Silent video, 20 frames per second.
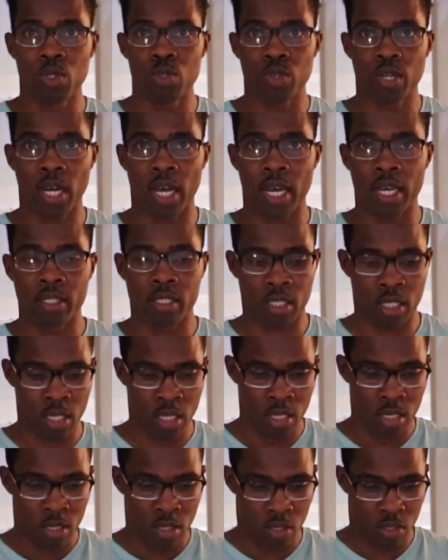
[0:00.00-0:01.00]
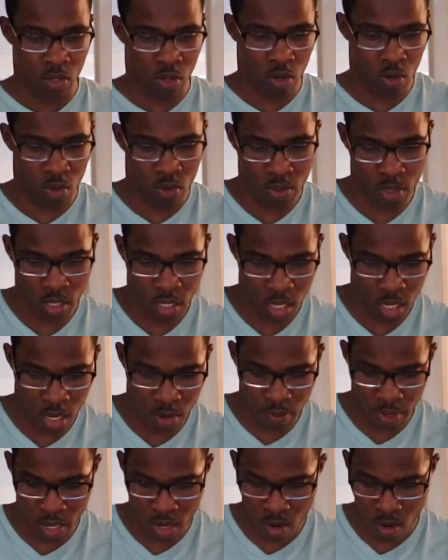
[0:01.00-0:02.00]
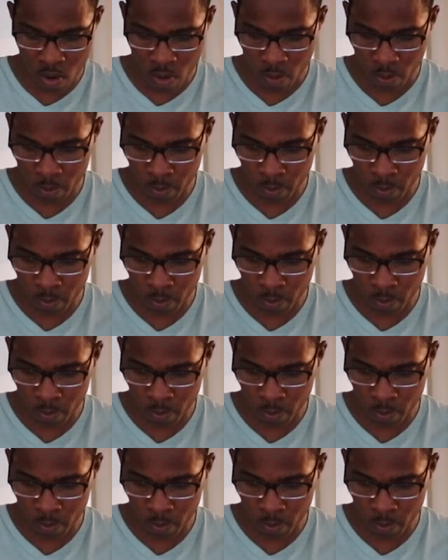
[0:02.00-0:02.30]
you guys. So here we go.